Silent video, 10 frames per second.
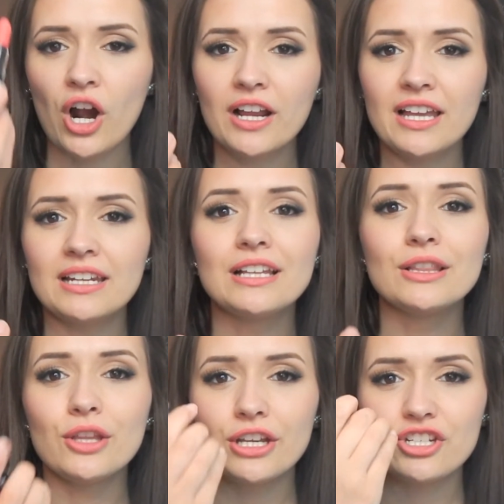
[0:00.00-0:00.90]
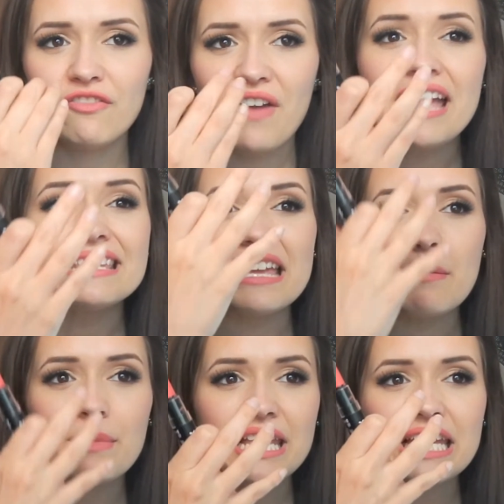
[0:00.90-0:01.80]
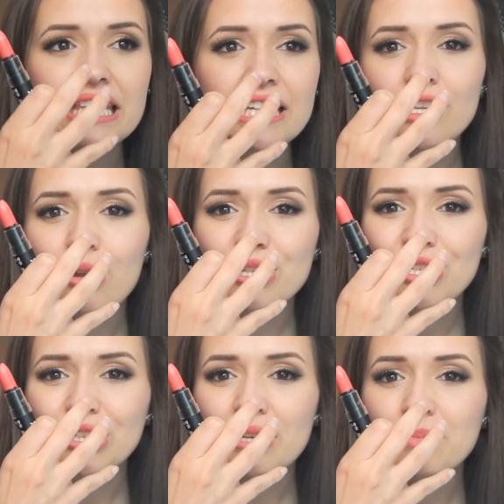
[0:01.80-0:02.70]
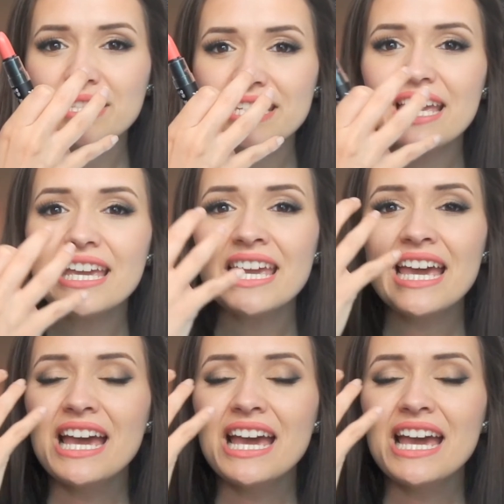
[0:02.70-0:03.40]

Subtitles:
aren't gonna look at your face and immediately notice your lipstick,